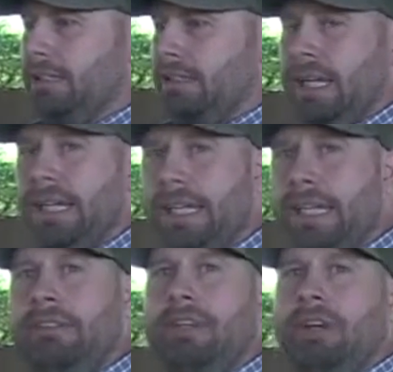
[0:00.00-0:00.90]
to stay
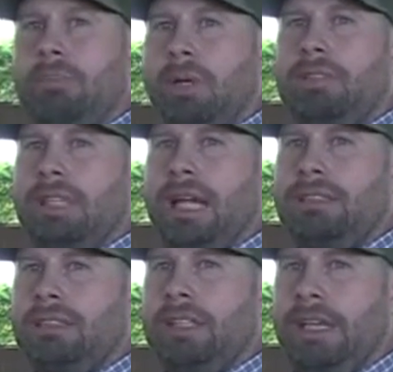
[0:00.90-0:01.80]
even on both
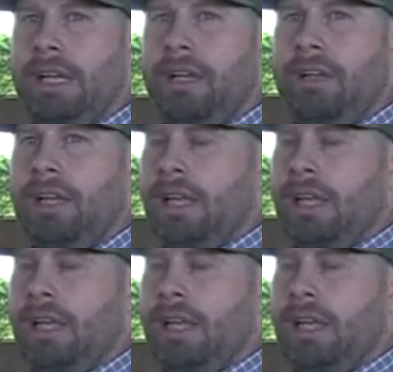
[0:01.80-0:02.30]
sides of the cow,